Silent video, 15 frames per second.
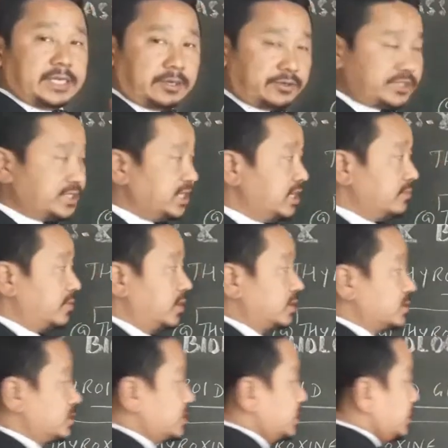our
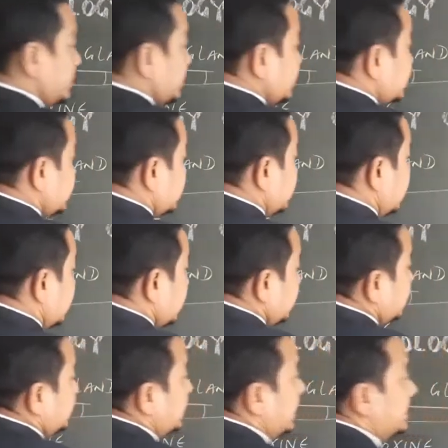syllabus this
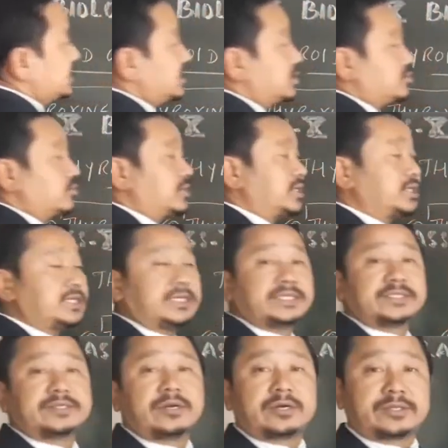calcitonin
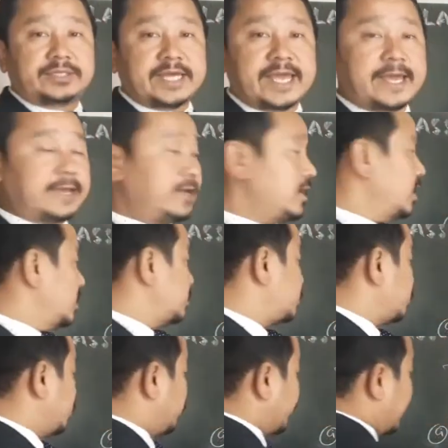is not there,
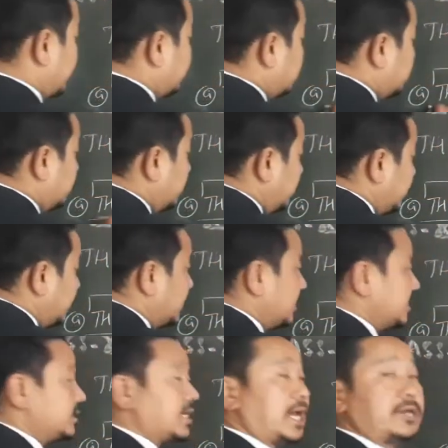so we have got only
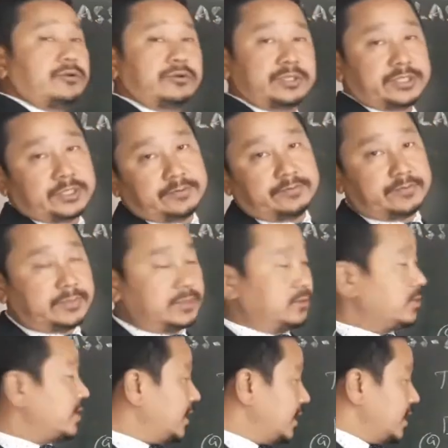thyroxine.
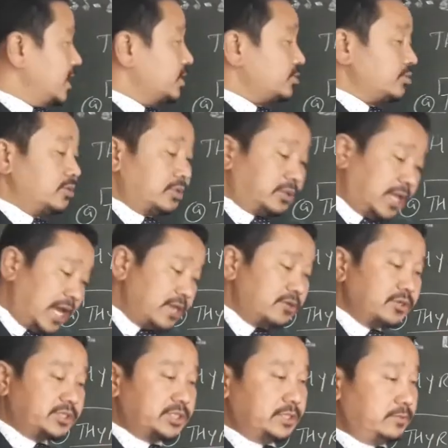Okay, so
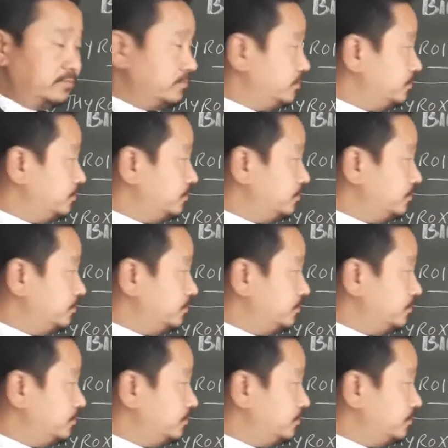thyroxine